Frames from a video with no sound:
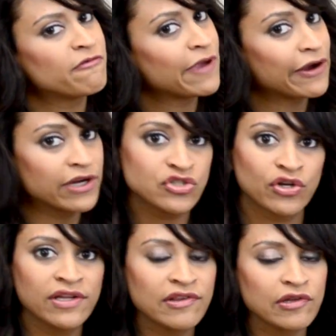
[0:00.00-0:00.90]
very
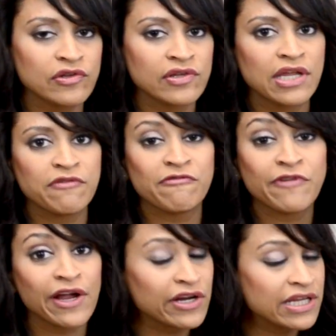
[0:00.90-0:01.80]
translucent and
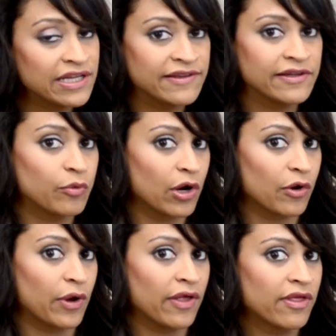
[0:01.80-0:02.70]
very easy to work
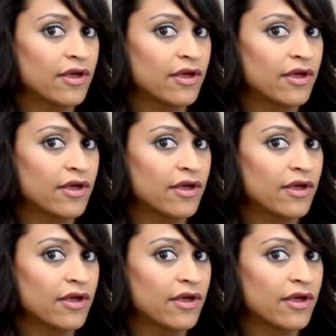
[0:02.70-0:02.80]
with.